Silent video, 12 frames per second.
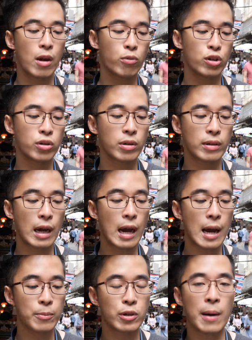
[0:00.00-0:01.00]
which
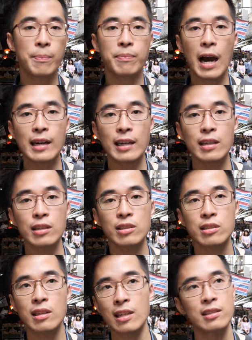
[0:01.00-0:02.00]
I'm combining,
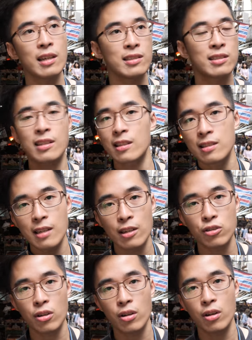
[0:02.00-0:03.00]
is less than
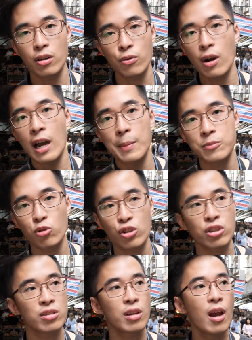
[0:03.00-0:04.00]
600 grams,
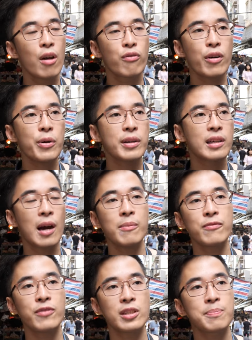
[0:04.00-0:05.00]
which is very
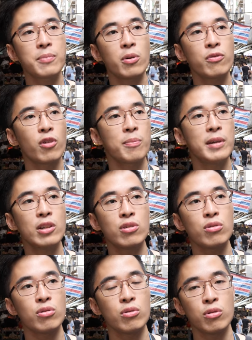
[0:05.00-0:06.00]
comfortable for me
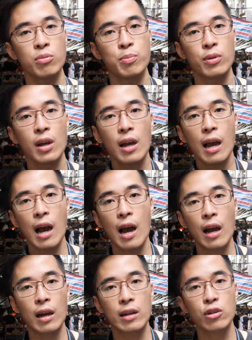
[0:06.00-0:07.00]
to
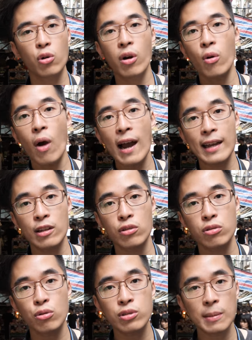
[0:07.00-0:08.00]
uh, go around
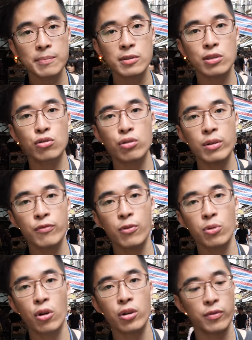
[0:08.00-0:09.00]
and do some street
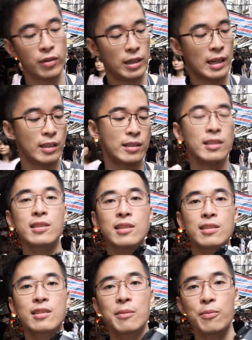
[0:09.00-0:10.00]
photography. And this
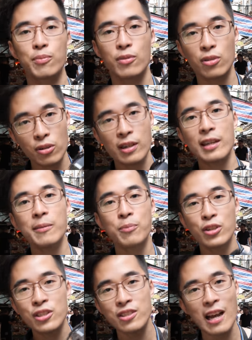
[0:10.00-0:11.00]
is looking
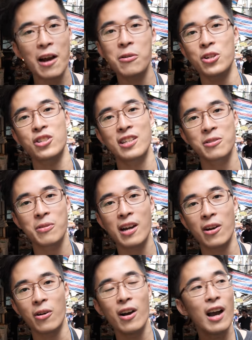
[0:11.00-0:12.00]
pretty stylish as
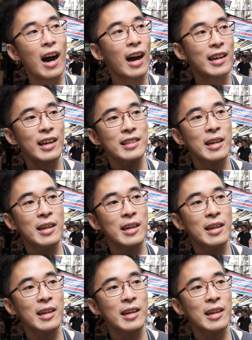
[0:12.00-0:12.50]
well. I can